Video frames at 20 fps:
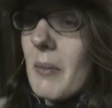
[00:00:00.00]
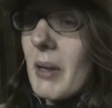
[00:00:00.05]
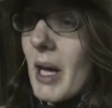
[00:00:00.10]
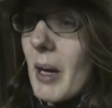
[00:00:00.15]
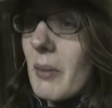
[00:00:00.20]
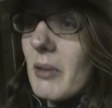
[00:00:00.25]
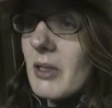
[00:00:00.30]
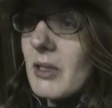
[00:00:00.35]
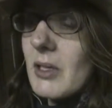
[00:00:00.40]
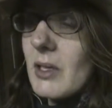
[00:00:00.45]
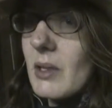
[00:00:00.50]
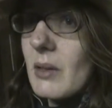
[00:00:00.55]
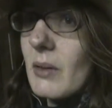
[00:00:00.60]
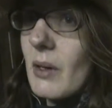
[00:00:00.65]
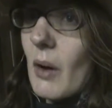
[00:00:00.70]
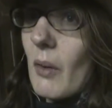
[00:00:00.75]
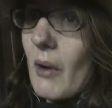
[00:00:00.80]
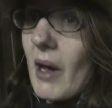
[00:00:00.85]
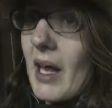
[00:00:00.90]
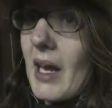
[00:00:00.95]
be able
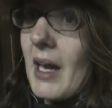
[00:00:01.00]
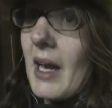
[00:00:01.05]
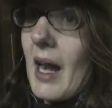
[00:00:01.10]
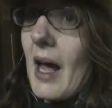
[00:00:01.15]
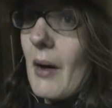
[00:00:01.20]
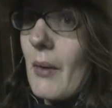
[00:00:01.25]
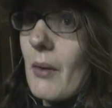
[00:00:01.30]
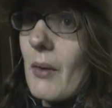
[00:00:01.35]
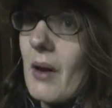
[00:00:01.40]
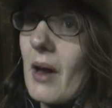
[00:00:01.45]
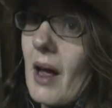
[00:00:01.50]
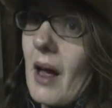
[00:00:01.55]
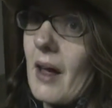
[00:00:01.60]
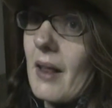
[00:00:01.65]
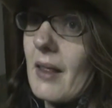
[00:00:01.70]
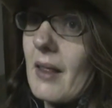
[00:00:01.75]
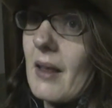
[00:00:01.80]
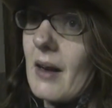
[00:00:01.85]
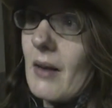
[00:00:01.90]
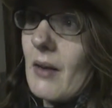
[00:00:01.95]
to go in and out
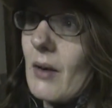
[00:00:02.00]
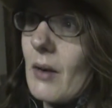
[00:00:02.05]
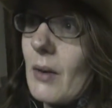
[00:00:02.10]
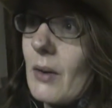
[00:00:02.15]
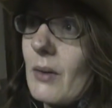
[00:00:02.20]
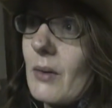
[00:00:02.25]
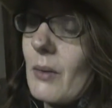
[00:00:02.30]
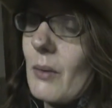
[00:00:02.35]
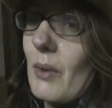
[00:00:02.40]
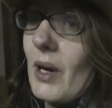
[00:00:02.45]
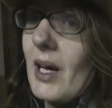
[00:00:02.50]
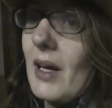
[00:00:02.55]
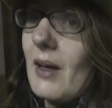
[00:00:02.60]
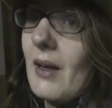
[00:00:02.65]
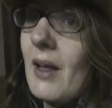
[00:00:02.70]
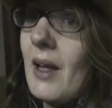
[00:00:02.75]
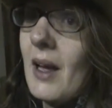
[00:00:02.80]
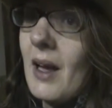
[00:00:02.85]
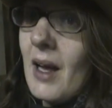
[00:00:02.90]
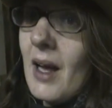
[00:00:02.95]
at their own
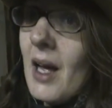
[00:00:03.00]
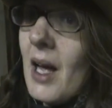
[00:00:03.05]
will.